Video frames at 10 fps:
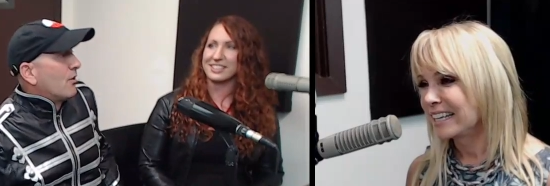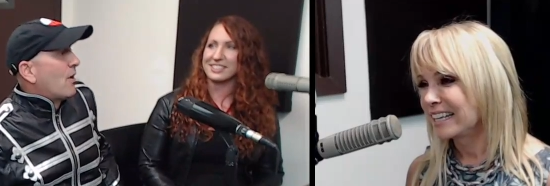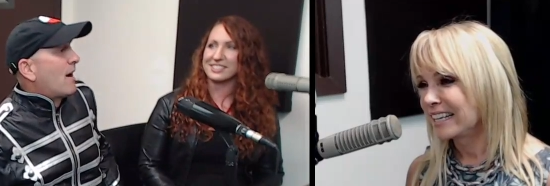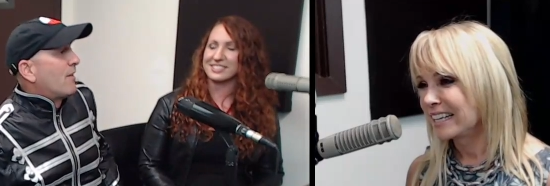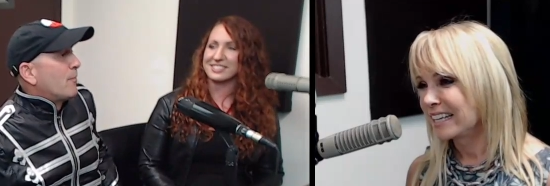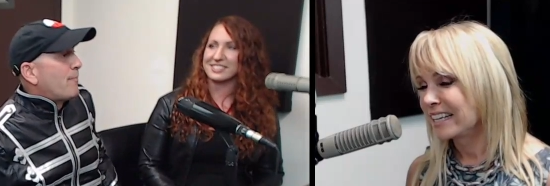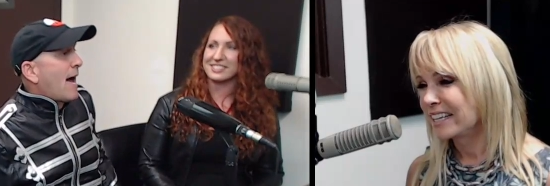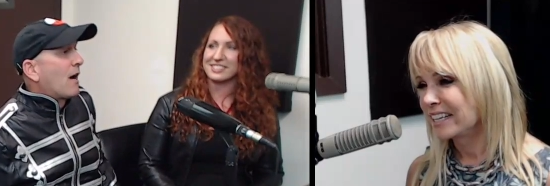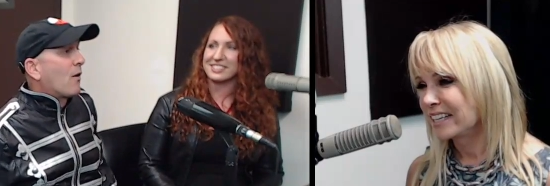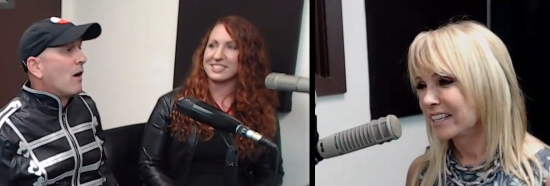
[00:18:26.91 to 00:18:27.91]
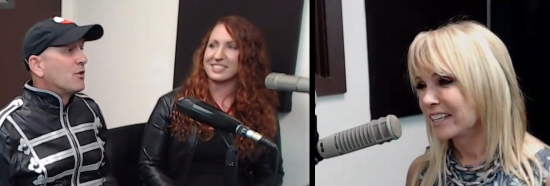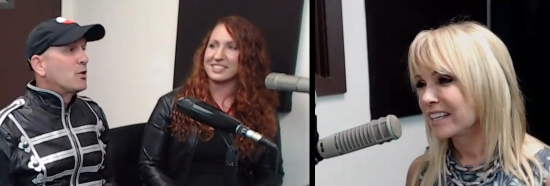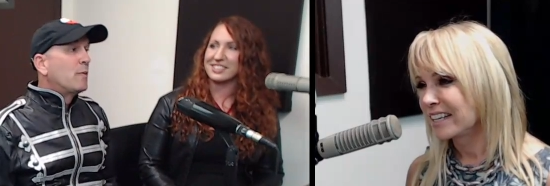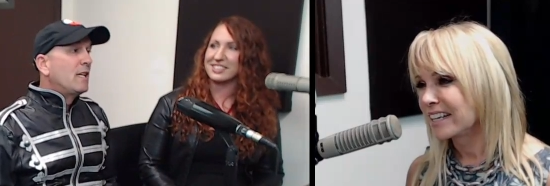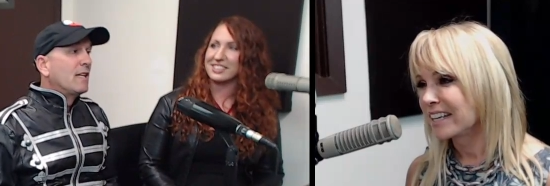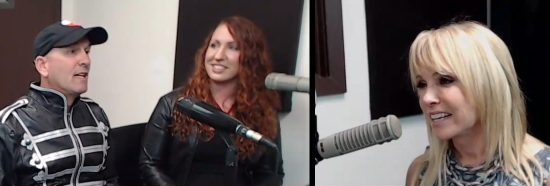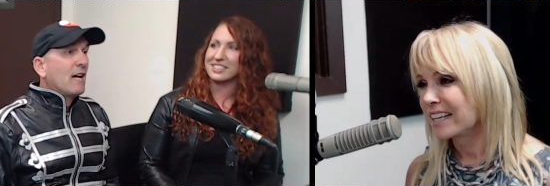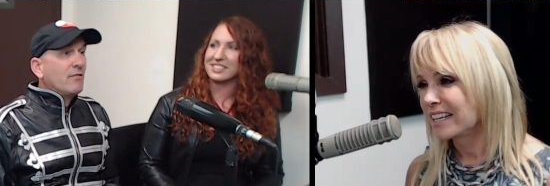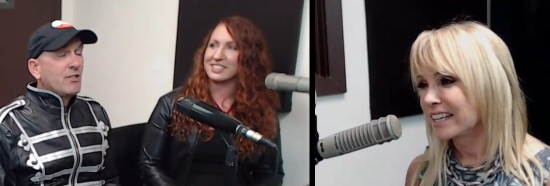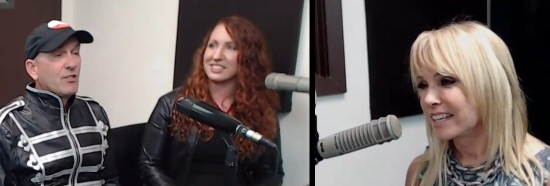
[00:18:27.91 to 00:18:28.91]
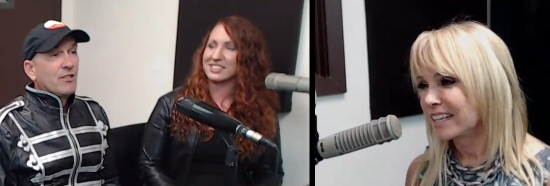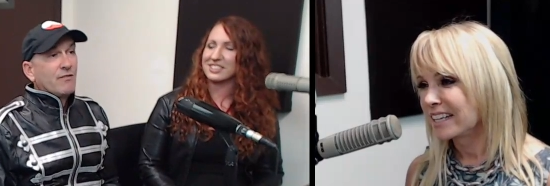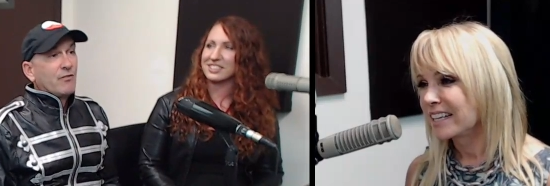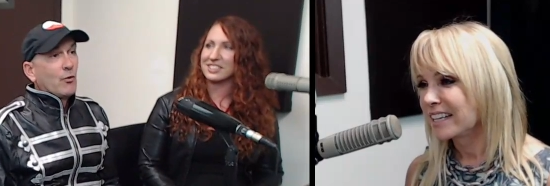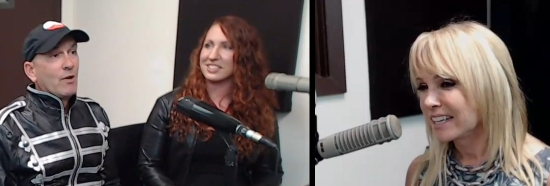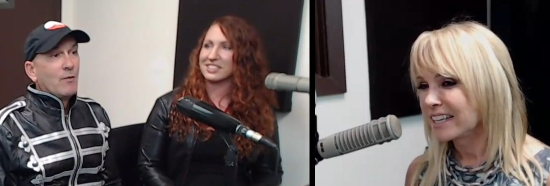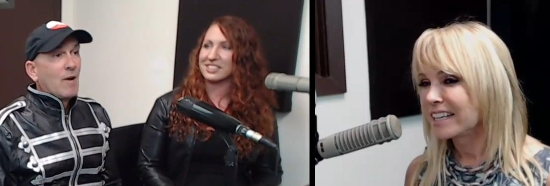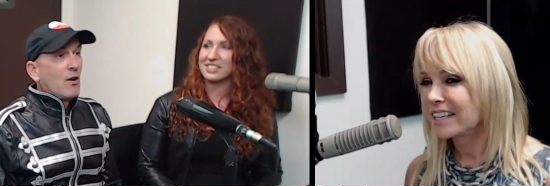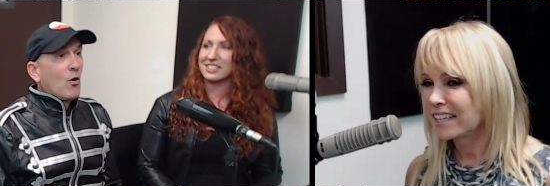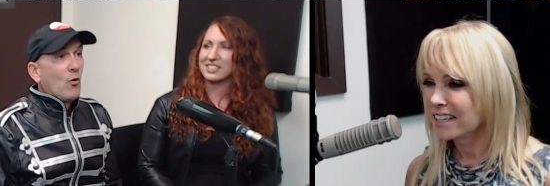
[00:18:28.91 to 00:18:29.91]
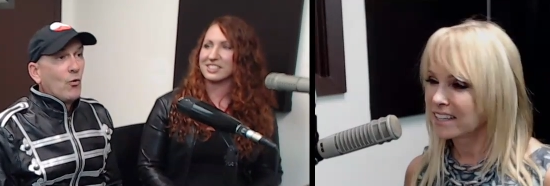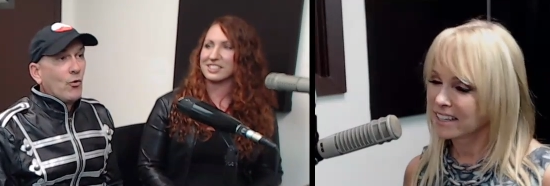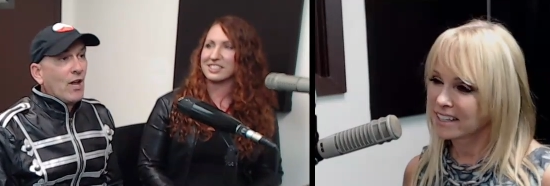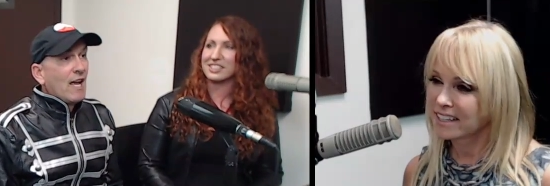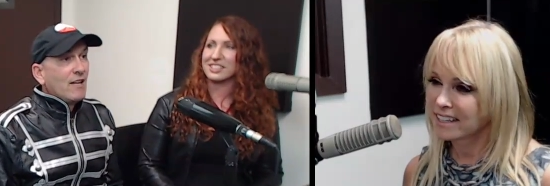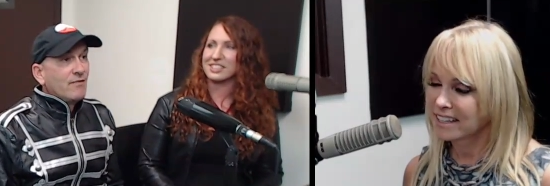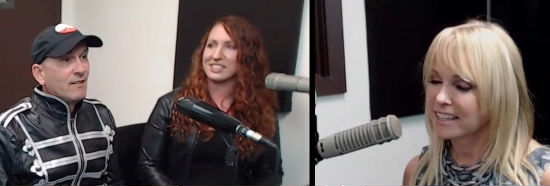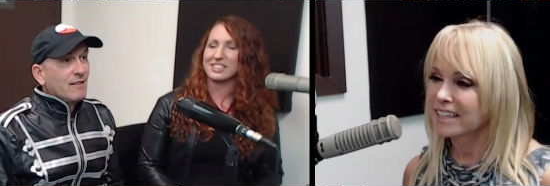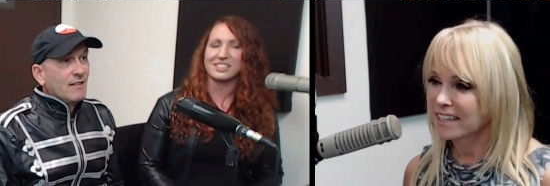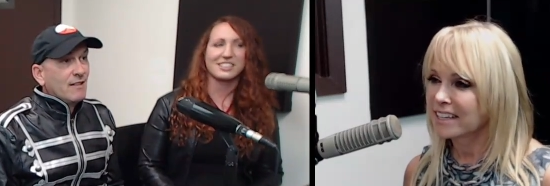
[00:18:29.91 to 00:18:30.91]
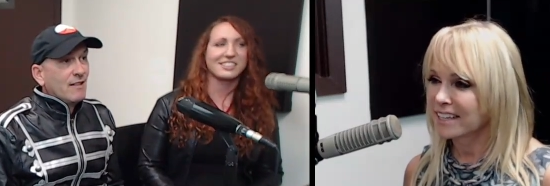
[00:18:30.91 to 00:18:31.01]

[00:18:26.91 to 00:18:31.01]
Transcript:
Speaker 1: A lot of the background speaking. I've listened to Floyd my whole life, and